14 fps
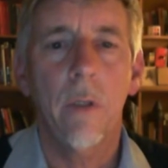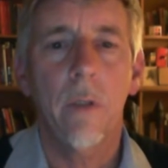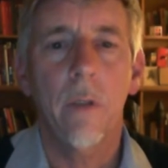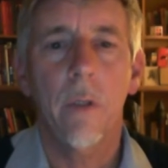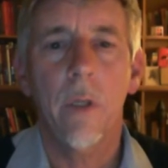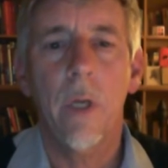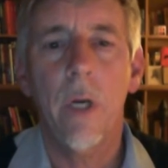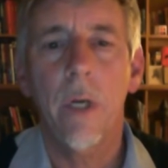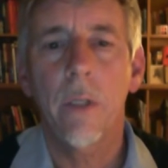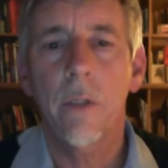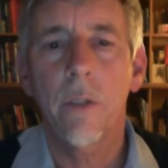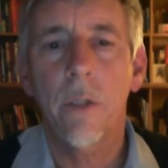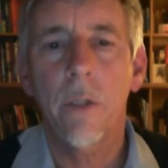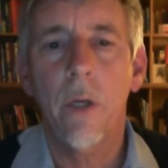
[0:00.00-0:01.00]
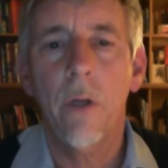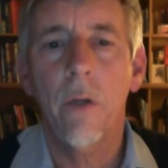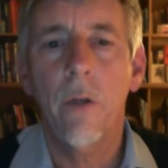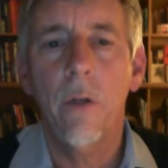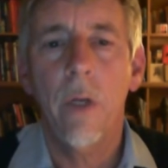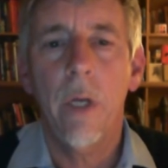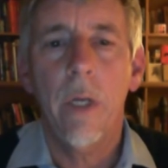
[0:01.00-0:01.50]
Right,
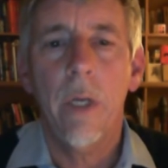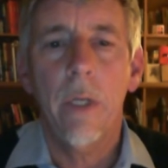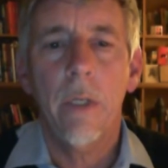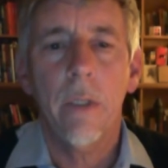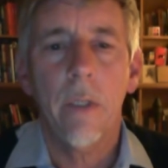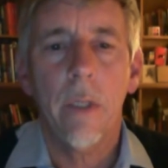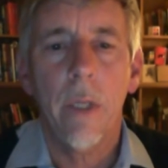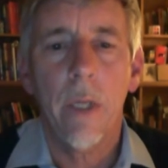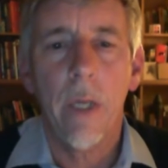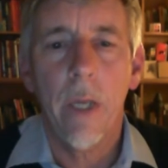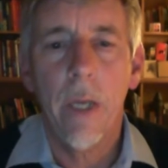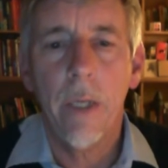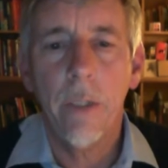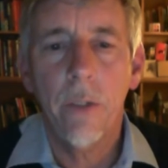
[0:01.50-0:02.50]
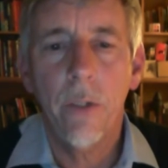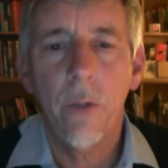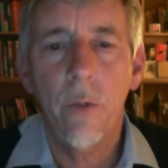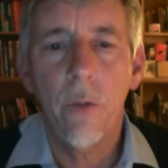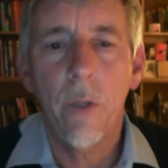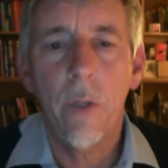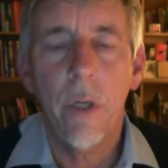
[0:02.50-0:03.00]
so as
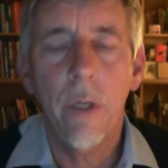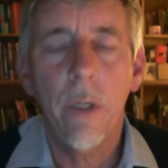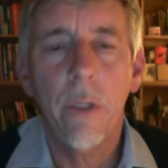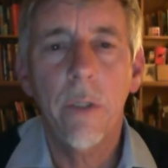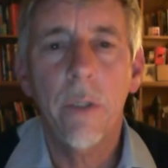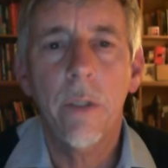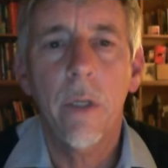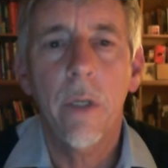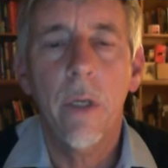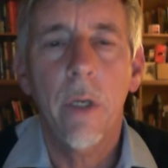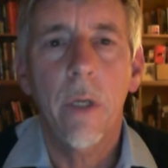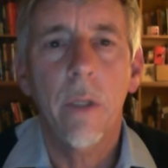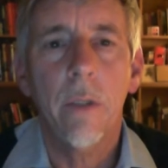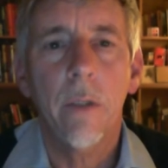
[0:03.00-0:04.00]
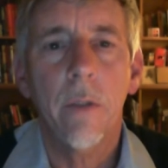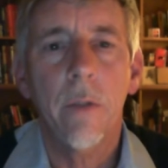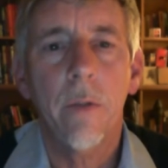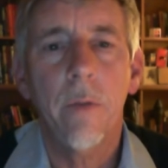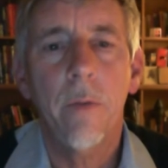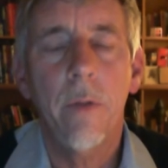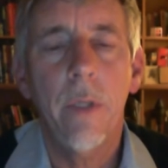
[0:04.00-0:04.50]
you heard,
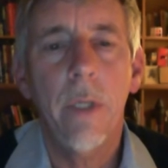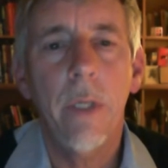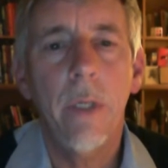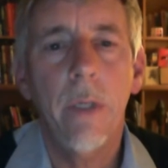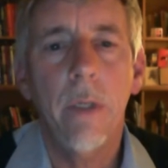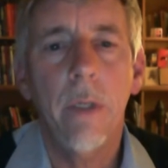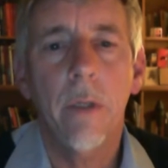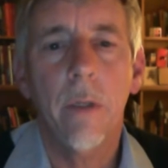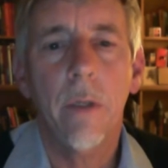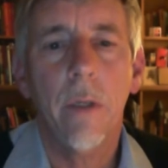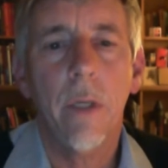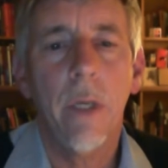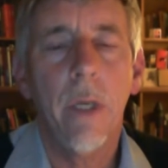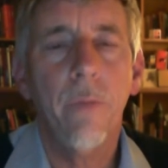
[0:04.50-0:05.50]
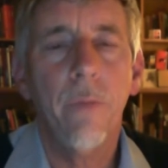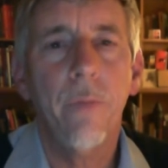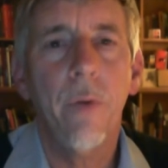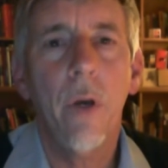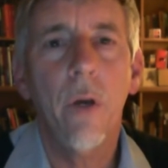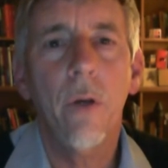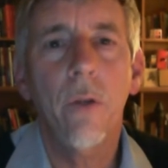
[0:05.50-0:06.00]
the
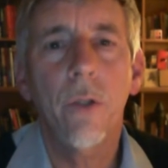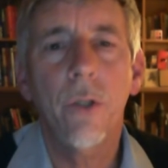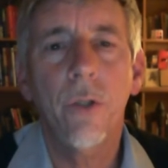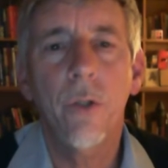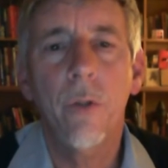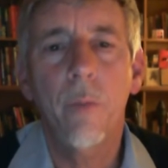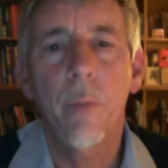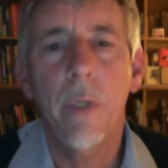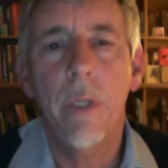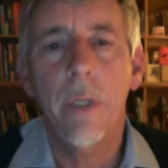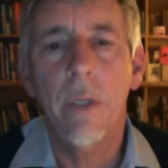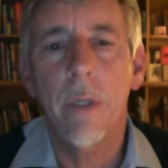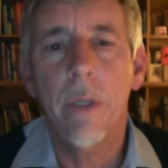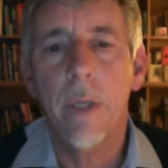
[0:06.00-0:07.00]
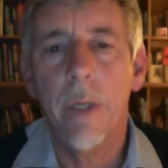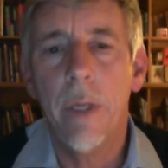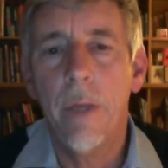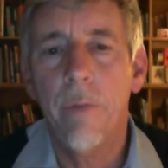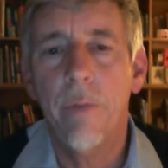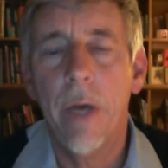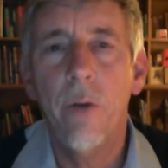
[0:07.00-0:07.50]
airflow should be
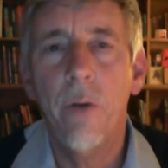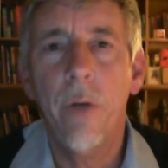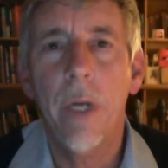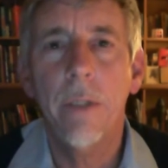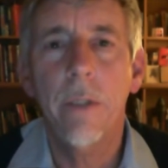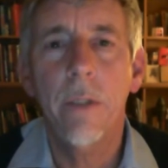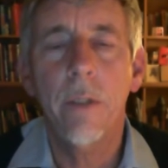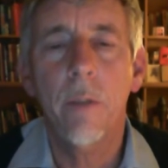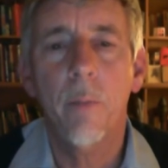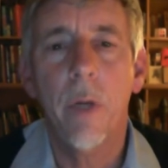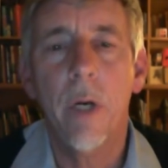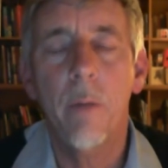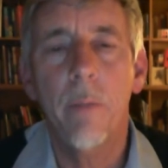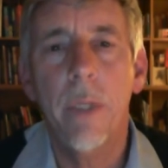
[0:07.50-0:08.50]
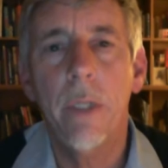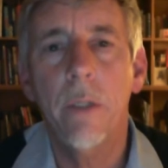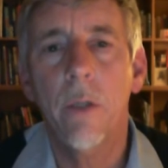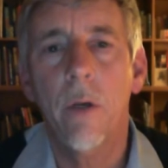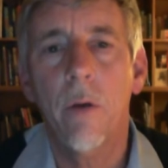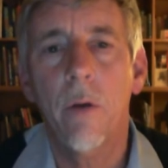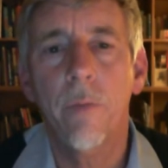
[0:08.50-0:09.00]
evaluated by
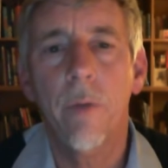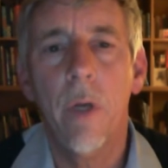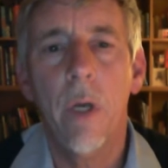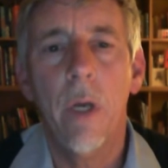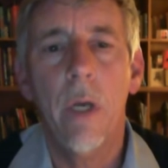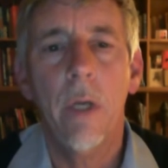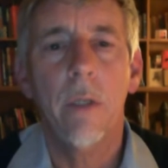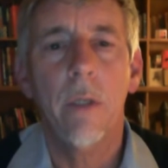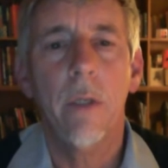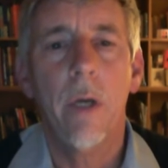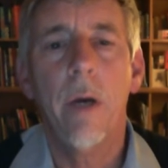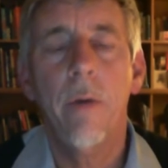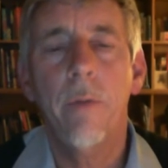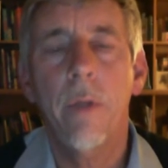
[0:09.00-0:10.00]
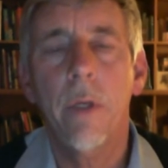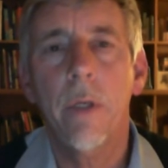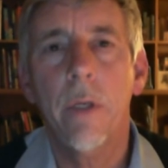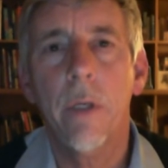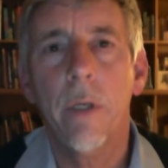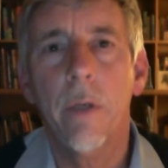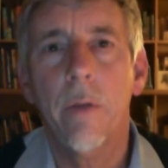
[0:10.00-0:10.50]
means of
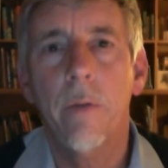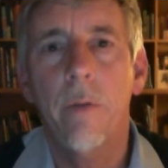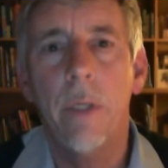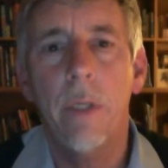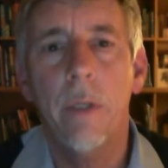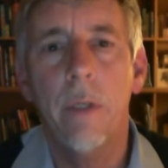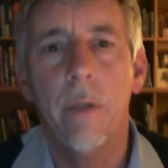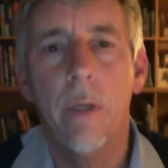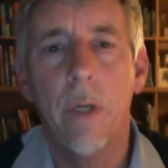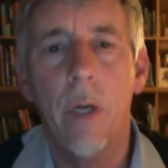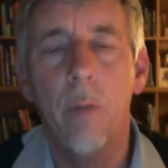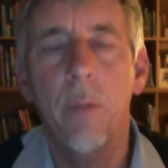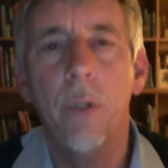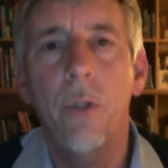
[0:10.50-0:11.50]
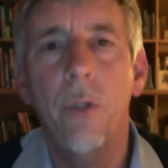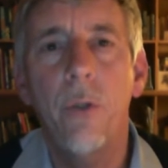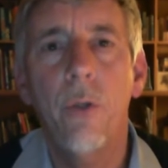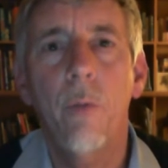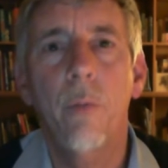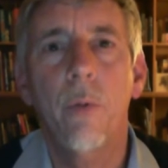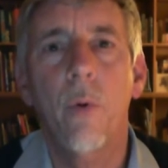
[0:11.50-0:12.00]
either the rubber
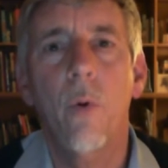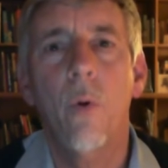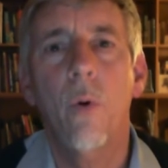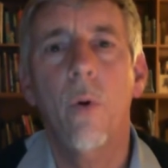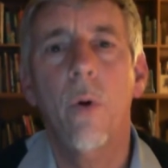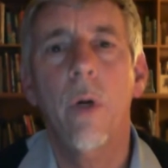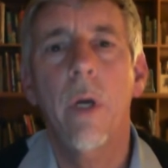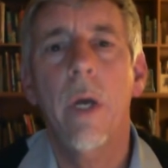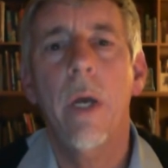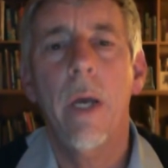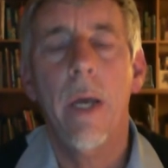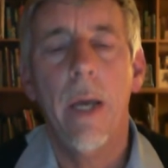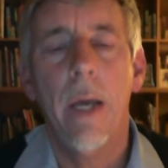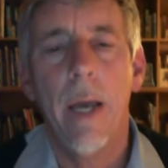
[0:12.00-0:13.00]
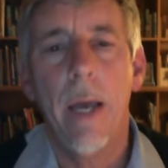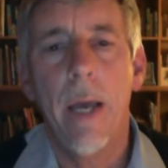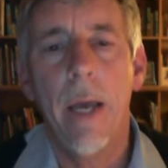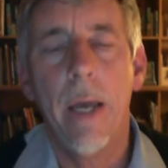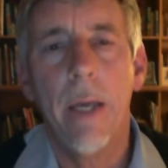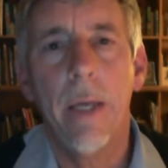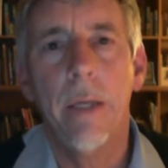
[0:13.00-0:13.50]
tube or
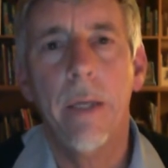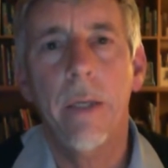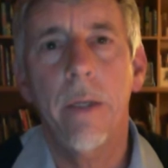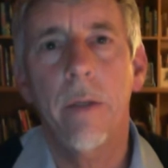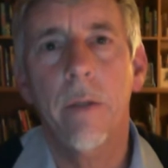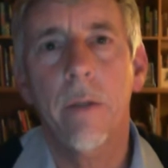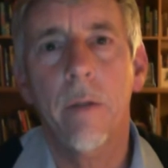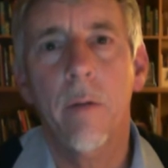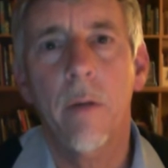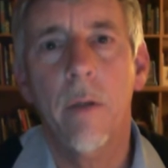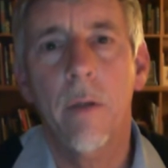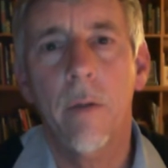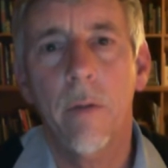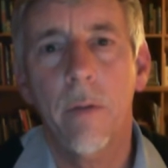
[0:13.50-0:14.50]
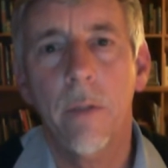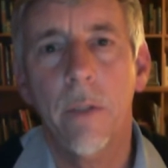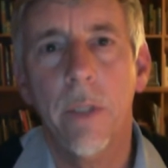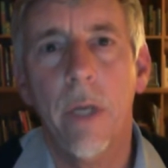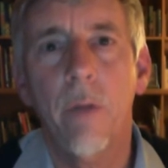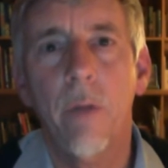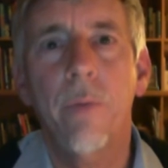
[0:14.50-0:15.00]
a
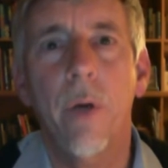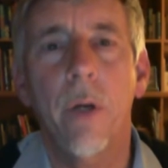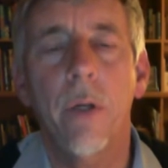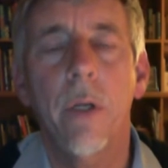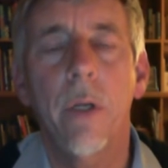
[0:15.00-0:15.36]
cell phone.